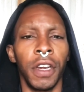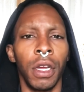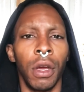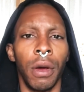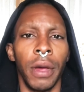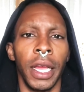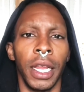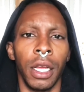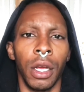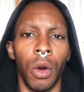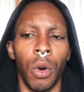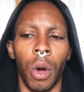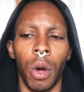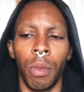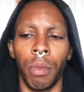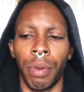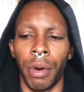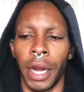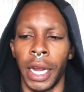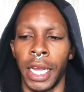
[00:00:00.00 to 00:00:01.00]
go ahead and go on
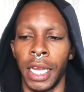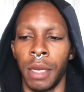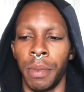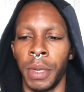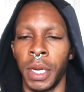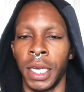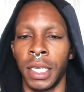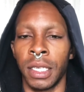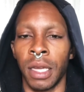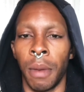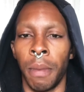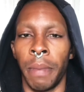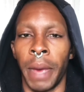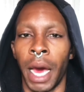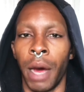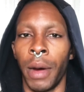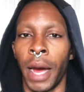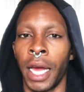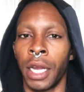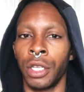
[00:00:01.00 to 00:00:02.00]
break because I'm
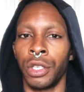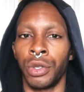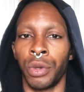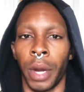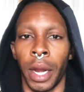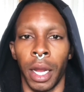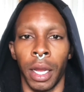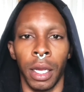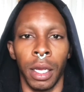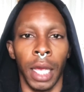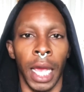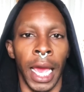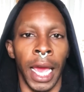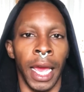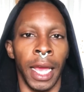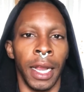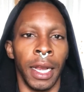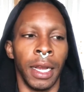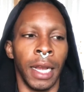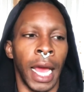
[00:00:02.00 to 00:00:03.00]
about out of drink
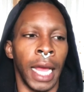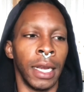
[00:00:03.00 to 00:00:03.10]
and I